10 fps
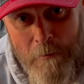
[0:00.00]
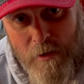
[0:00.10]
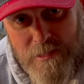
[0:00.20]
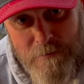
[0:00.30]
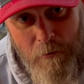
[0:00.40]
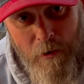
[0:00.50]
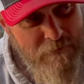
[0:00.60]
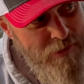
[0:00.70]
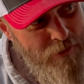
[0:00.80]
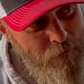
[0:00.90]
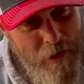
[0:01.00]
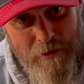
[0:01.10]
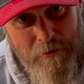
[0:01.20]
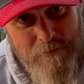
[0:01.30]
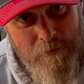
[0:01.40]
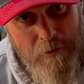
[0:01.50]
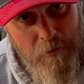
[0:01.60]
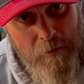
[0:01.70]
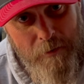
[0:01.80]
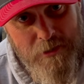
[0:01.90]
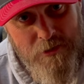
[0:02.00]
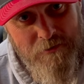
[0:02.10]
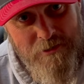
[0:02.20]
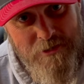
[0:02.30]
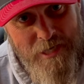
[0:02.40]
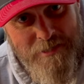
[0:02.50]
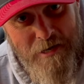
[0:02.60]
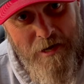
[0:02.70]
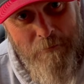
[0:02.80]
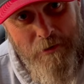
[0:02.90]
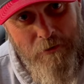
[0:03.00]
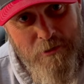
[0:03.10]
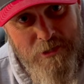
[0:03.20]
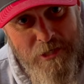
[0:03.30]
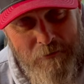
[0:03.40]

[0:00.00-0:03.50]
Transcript: Plus, my wife's on her way home, so we want to make sure that she has a hot meal when she